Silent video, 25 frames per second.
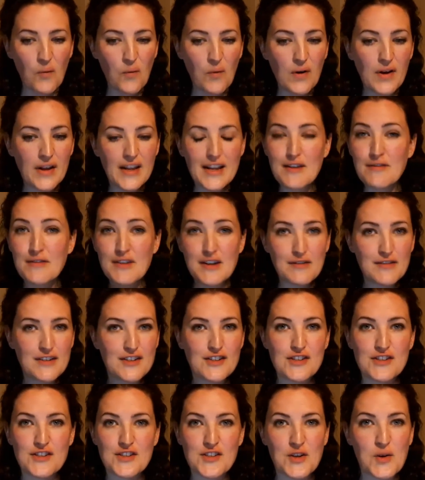Even if it's
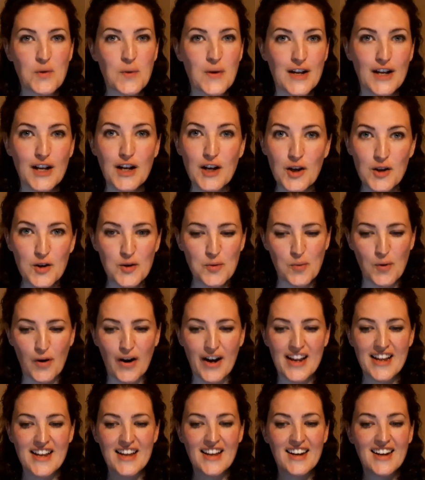just a quick loo
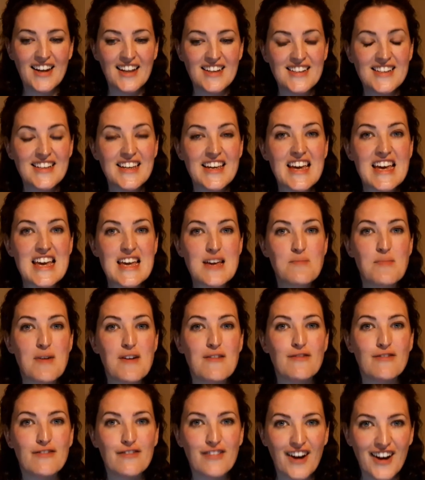break, let's keep
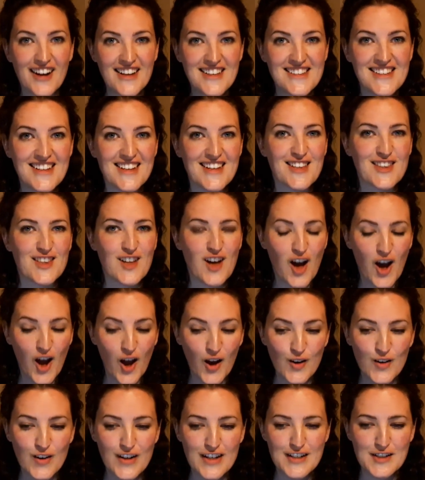inviting the
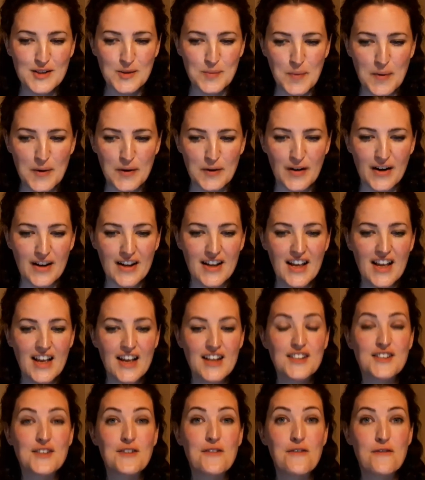Holy Spirit
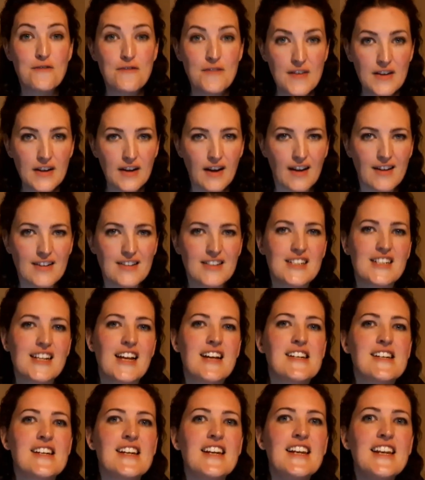to fill us
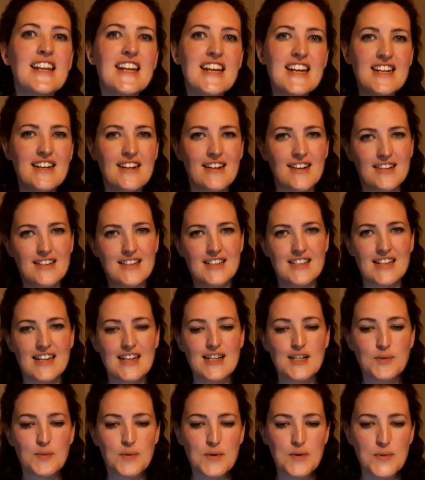and lead us as
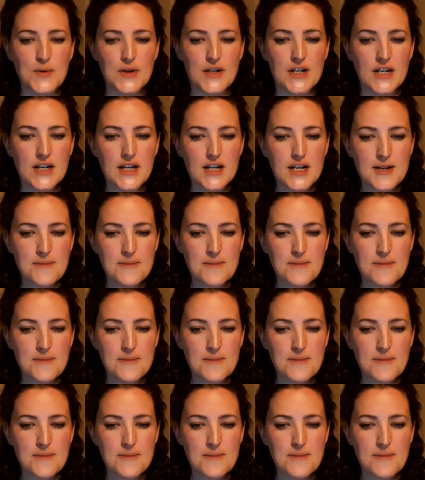we work.